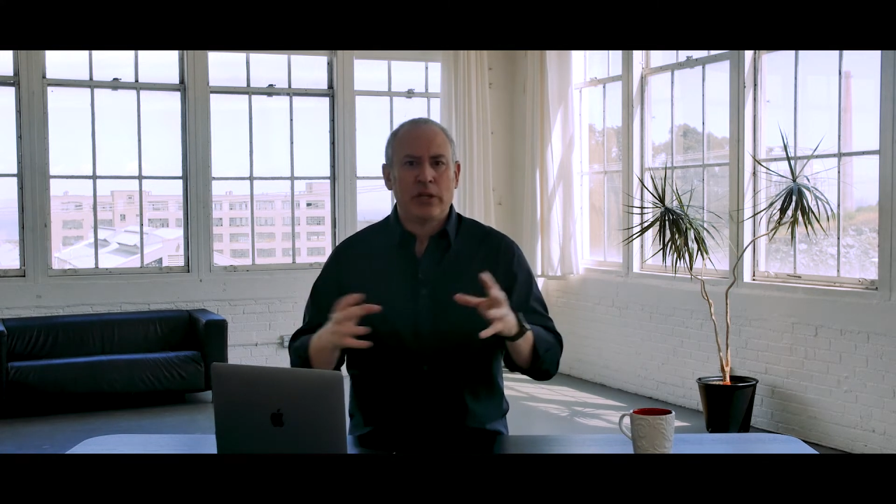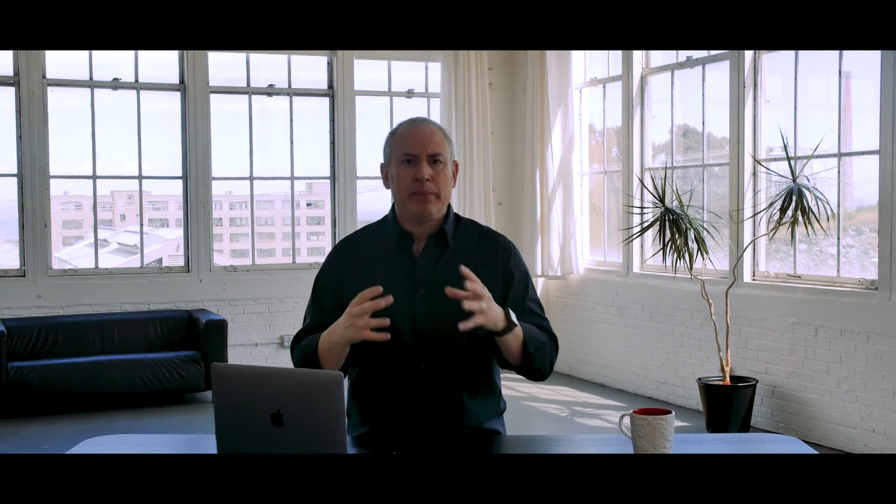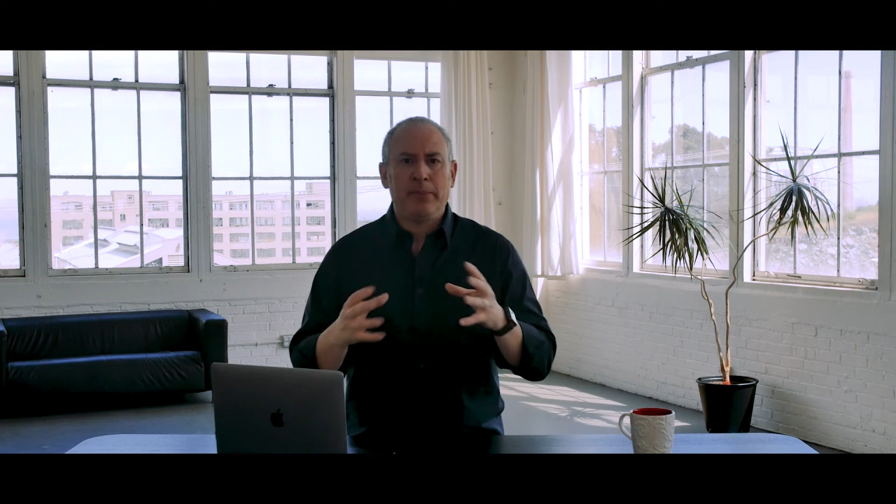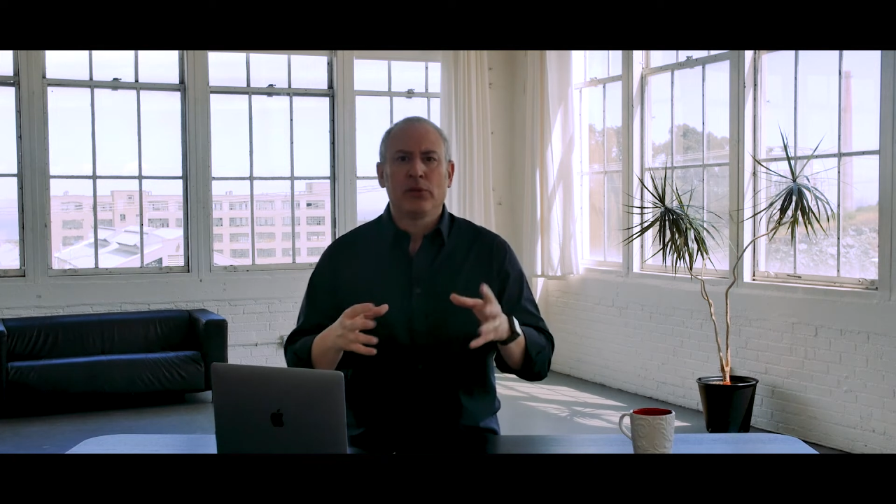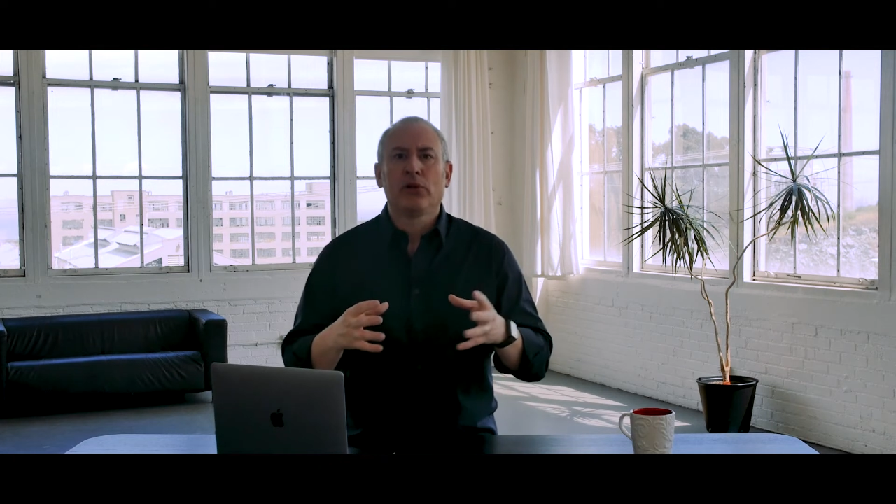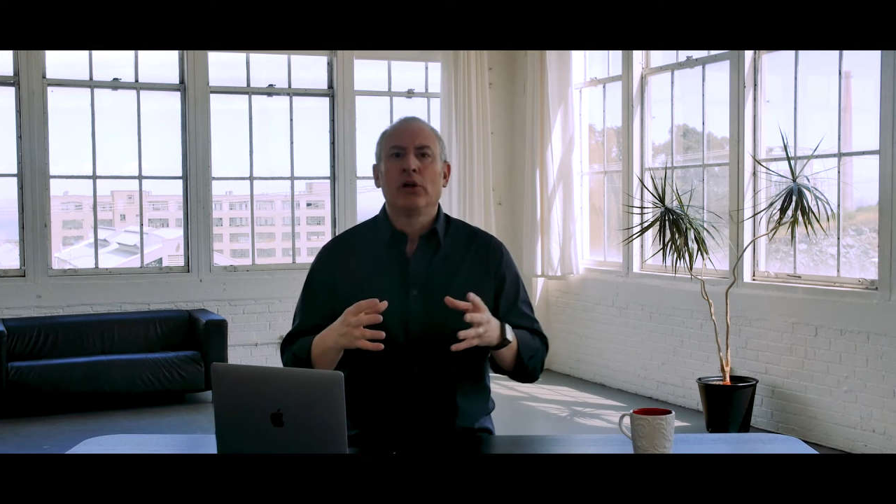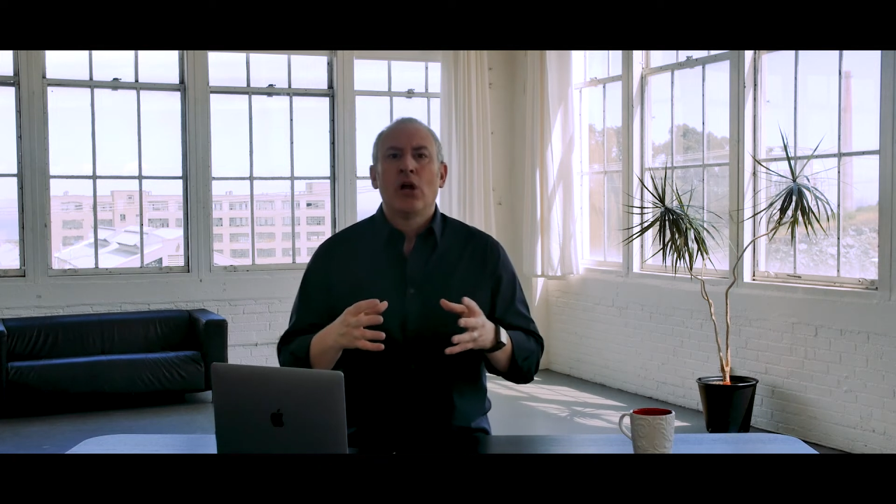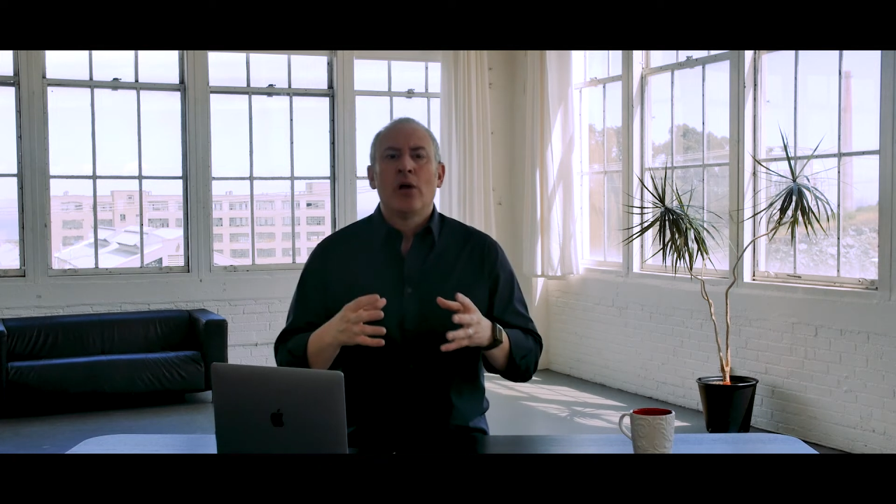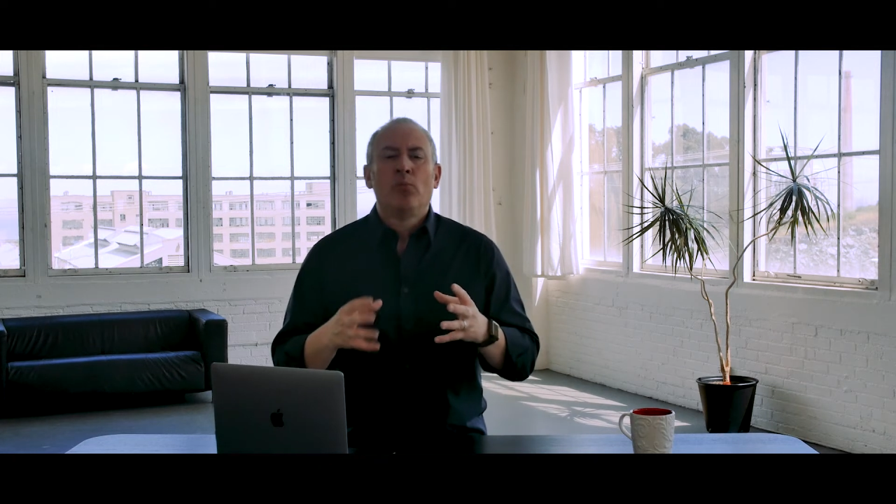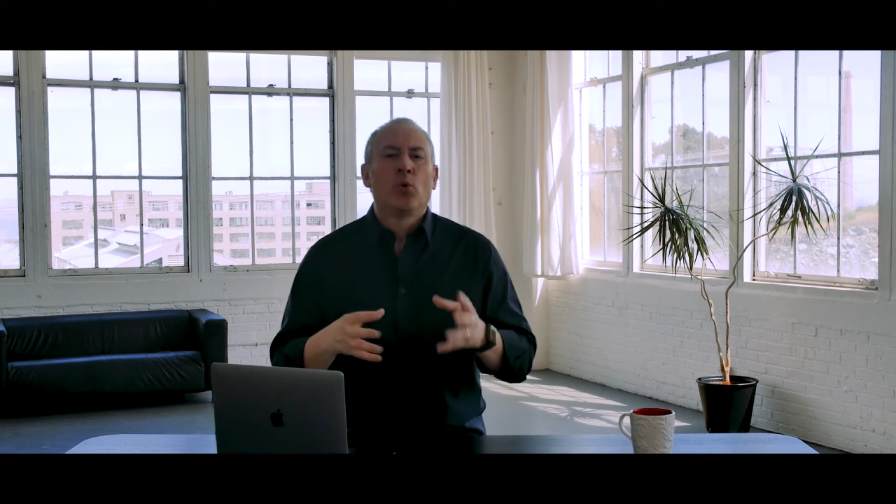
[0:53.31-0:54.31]
and people are
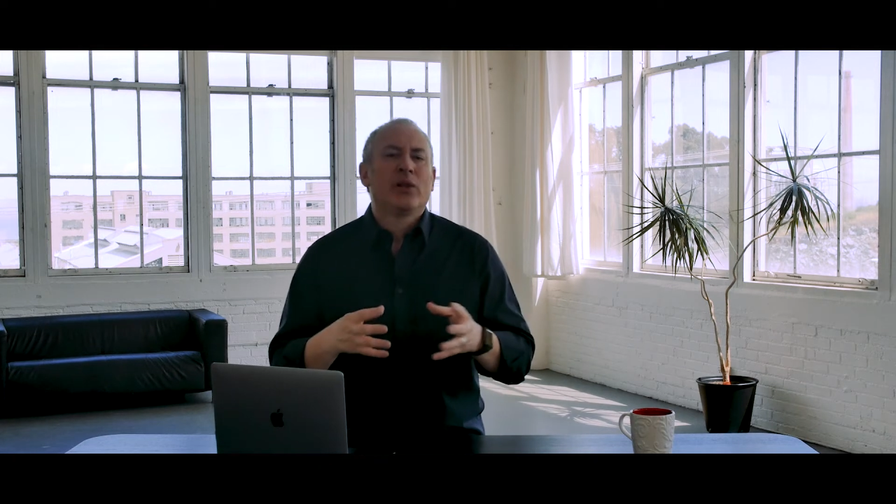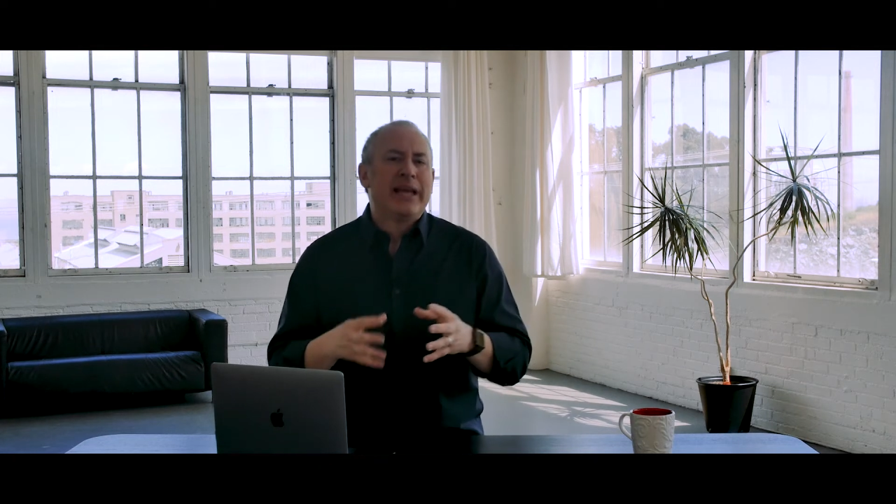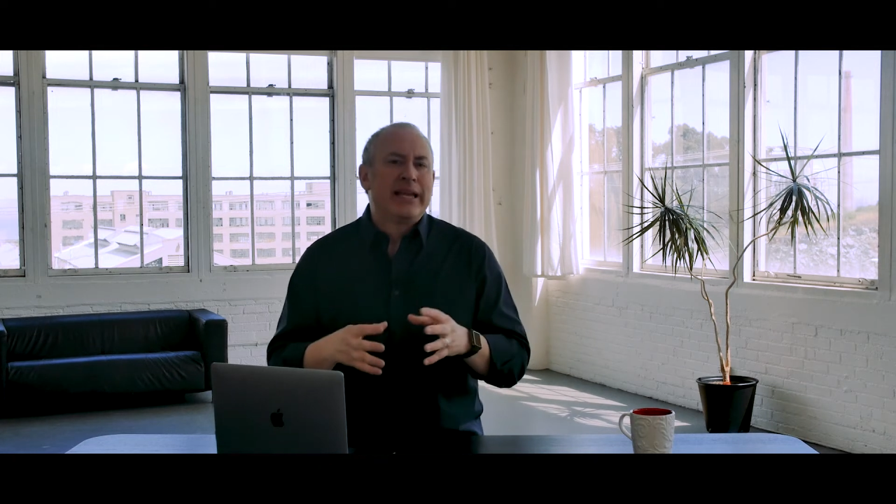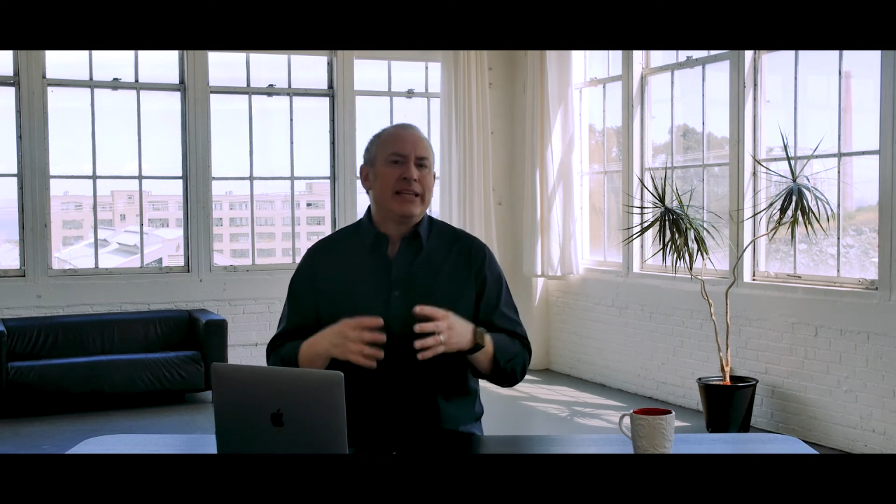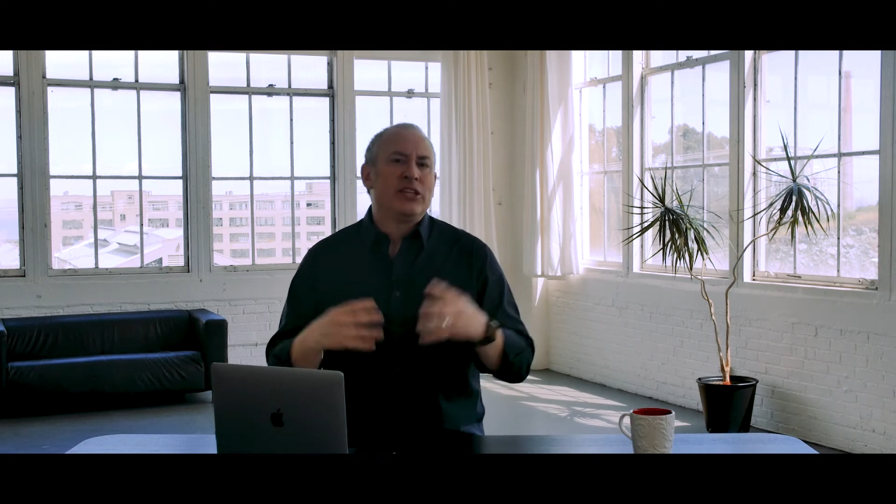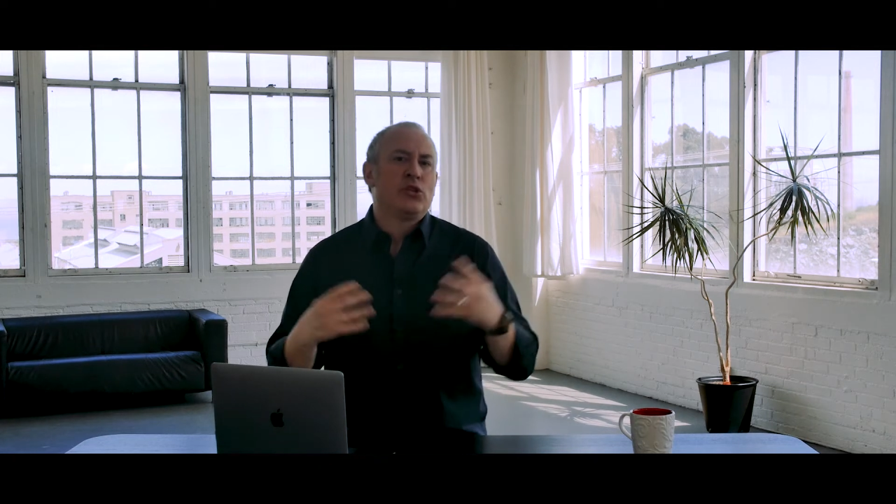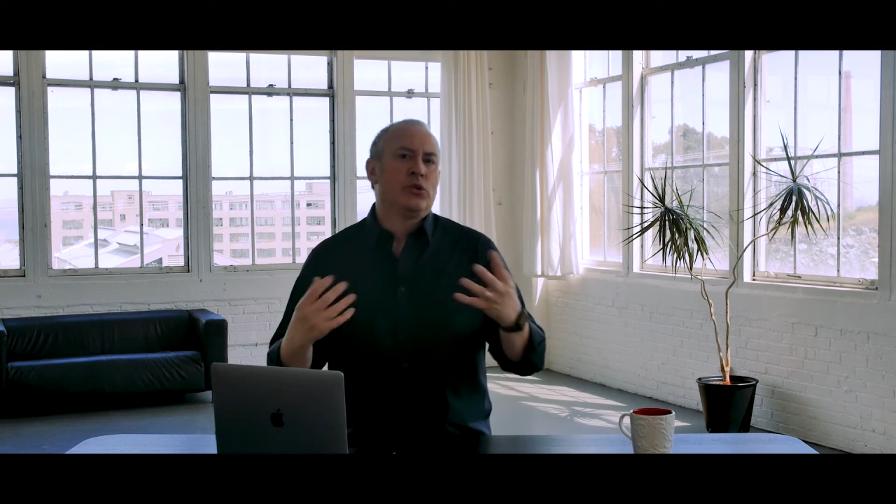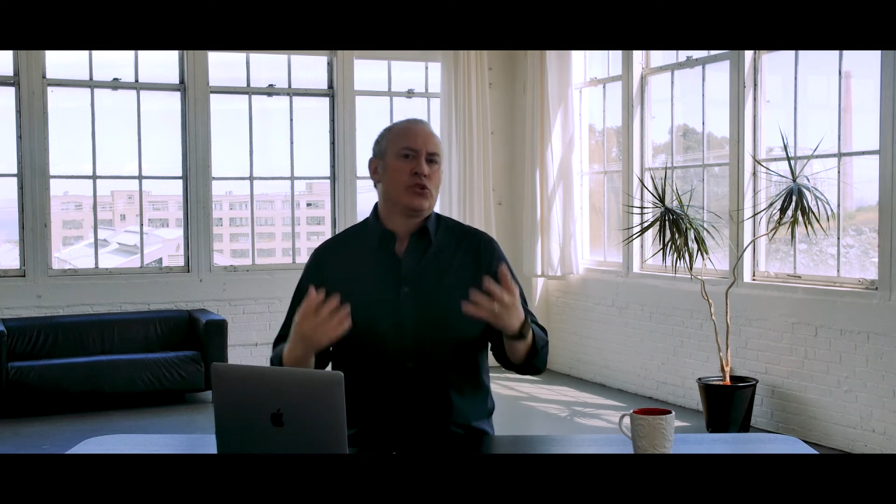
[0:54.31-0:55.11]
more likely to